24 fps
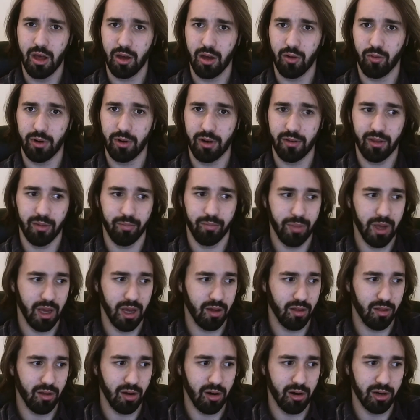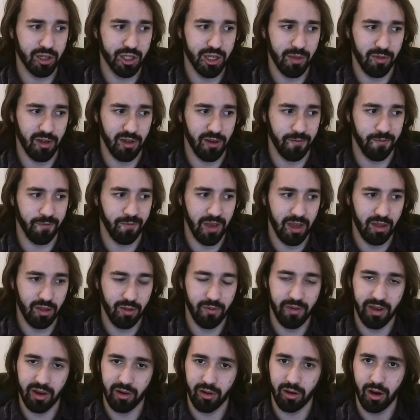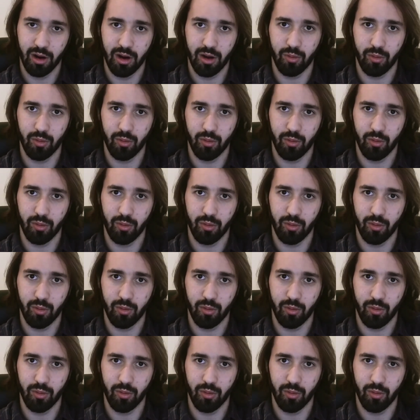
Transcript: one of the biggest hardships I've faced there